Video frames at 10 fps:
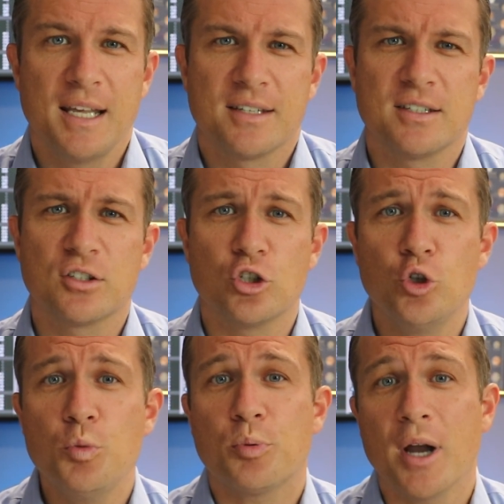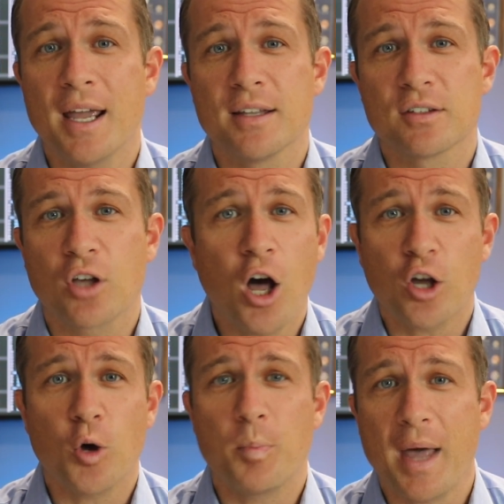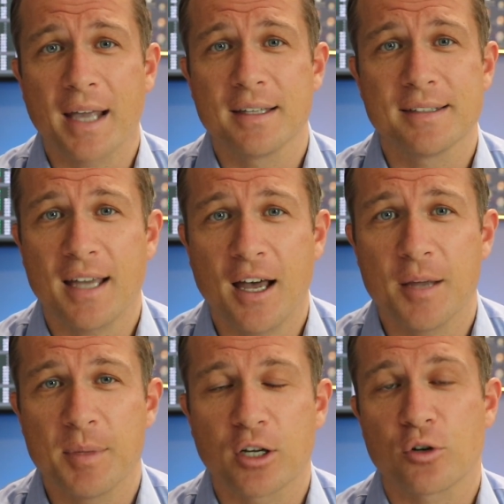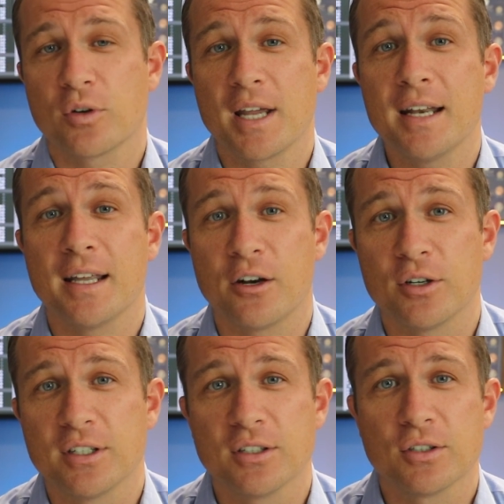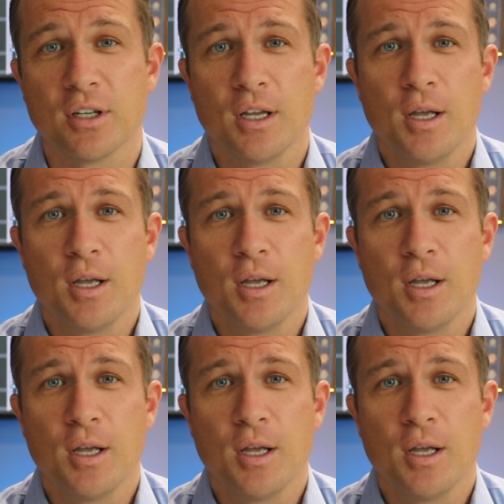since new brands can't go back in time and create a heritage,